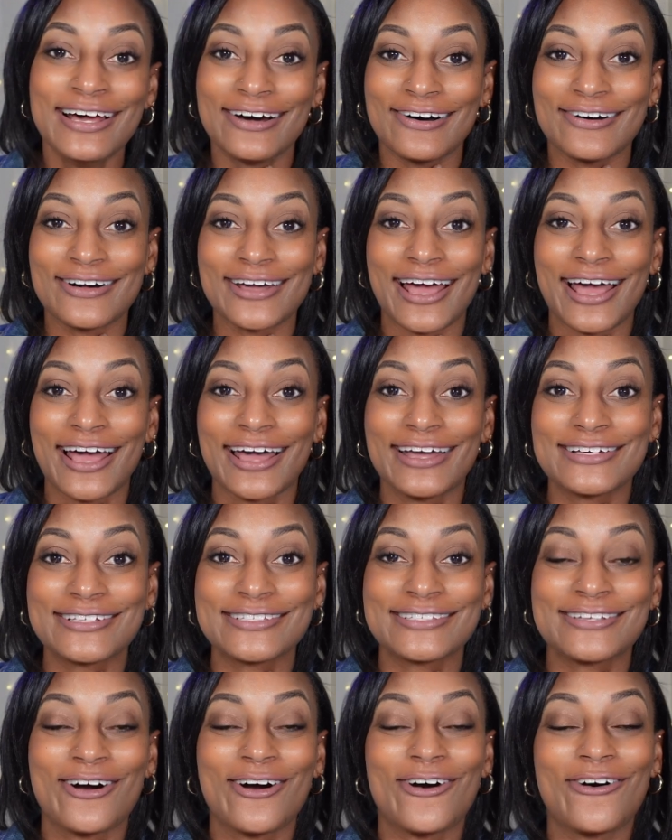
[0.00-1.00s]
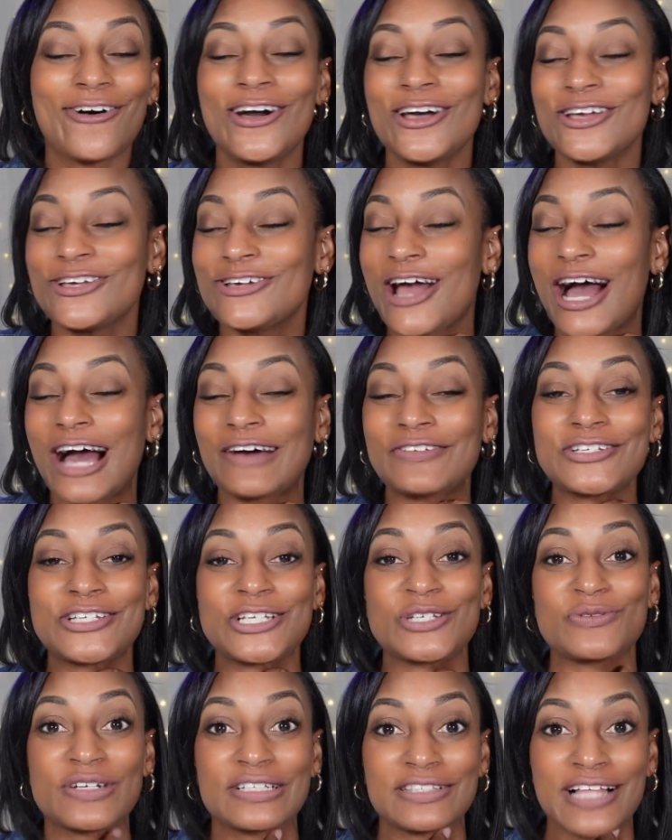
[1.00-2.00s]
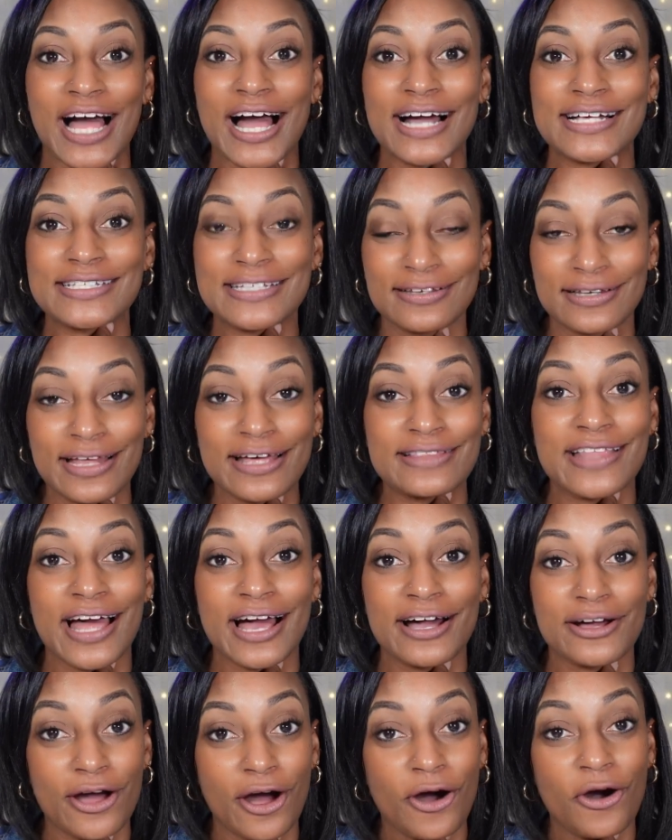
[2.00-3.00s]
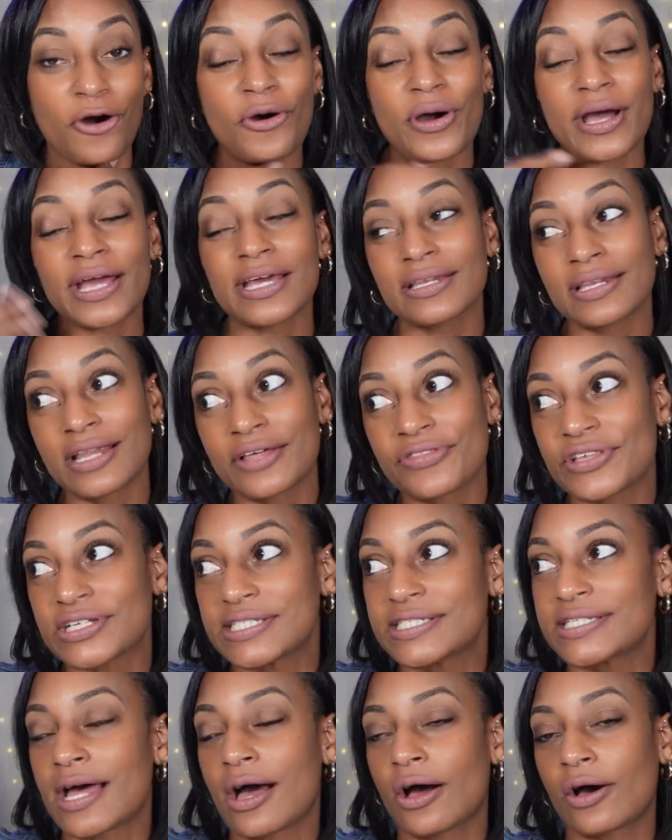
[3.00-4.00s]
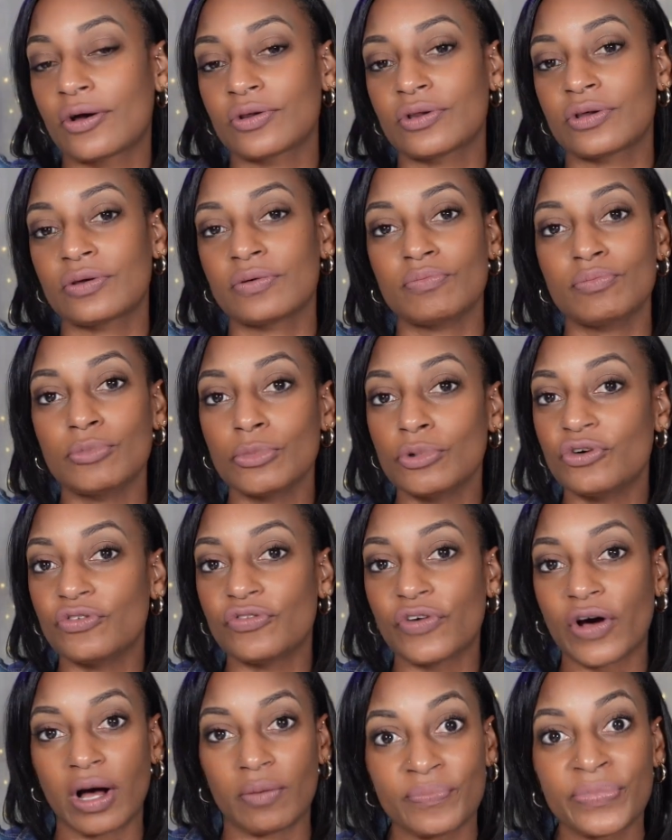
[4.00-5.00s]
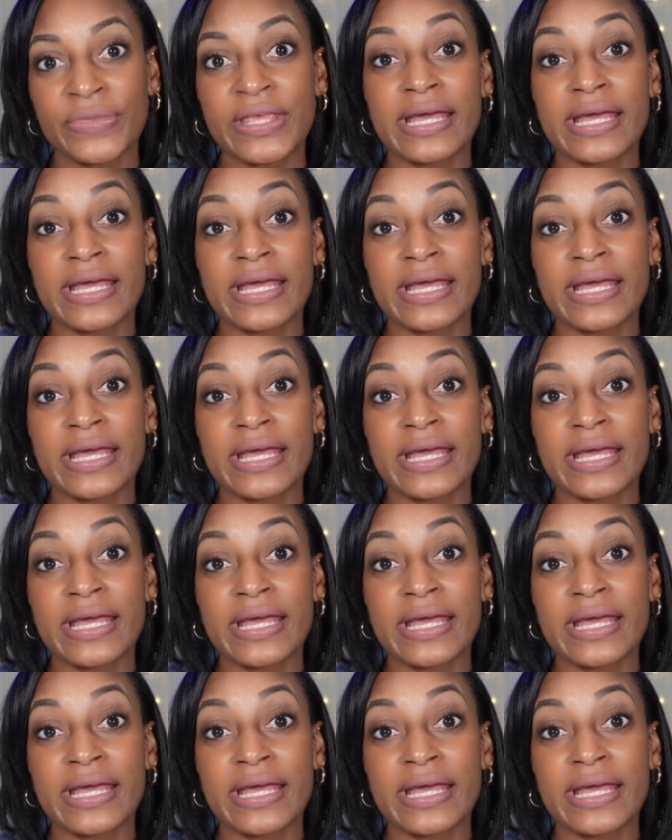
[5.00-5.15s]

Okay, so you have to just relax and let that go and let the sound move up.